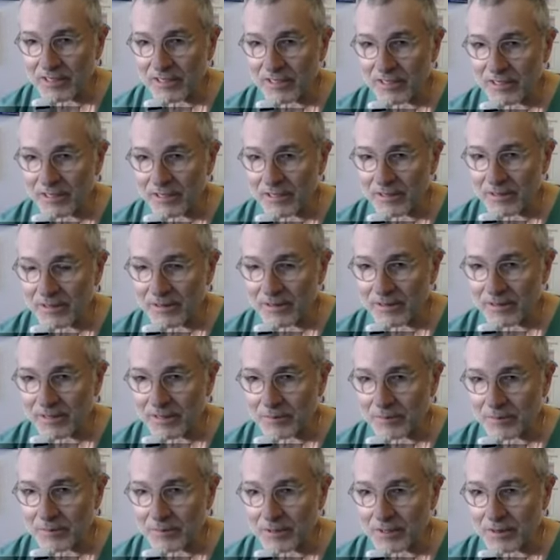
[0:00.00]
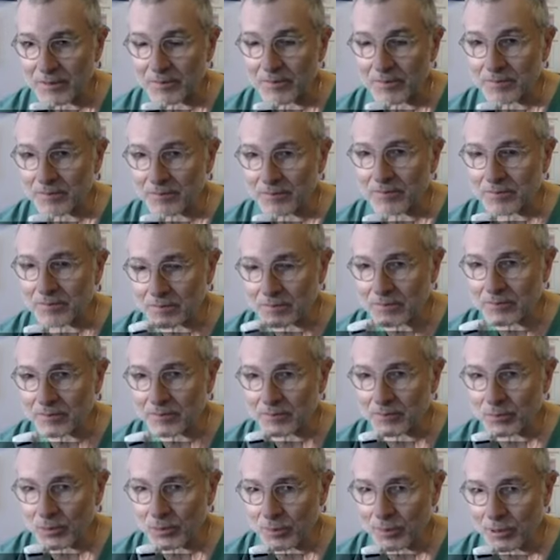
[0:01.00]
can be
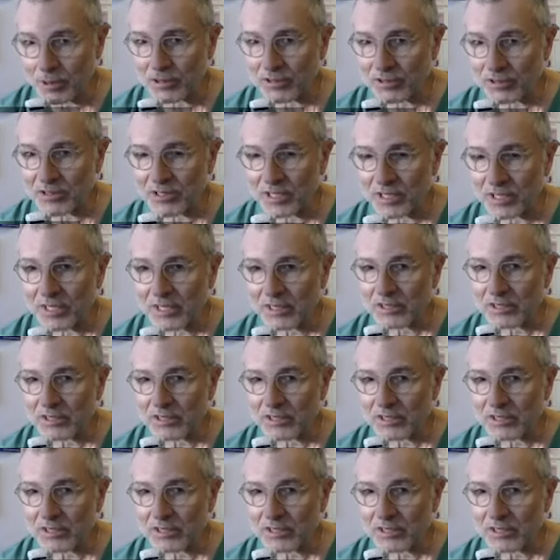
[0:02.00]
proposed?